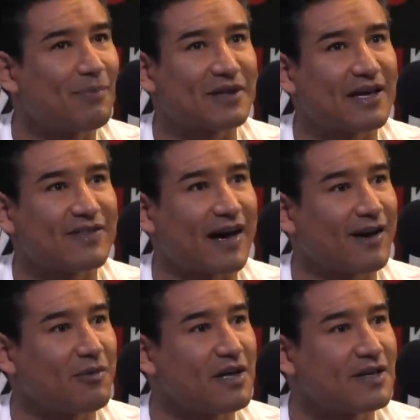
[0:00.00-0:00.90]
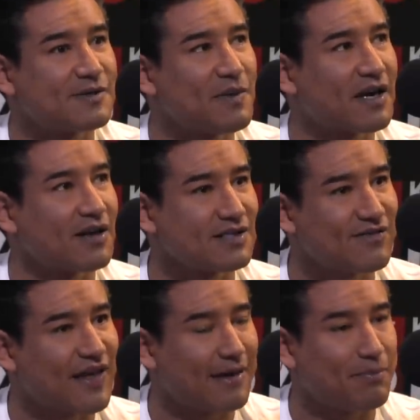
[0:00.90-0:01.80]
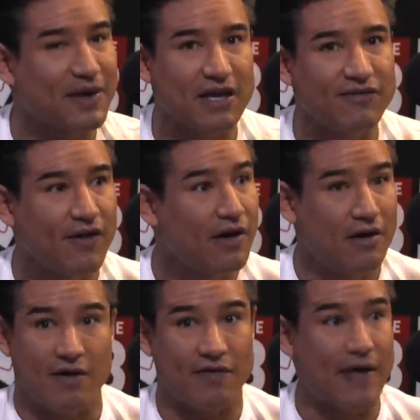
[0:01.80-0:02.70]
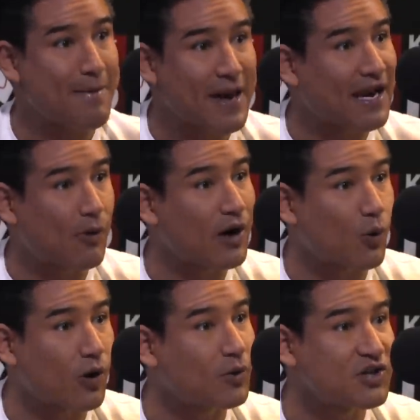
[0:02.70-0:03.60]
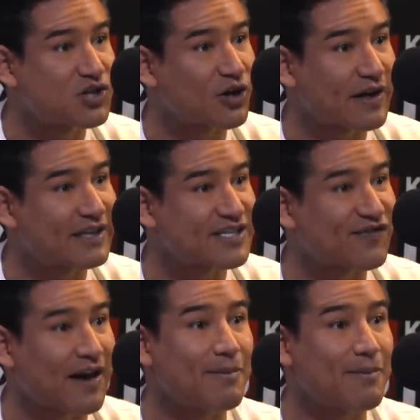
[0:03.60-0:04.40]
but the, the irony is because of that beef they may not want to work with each other to get this fight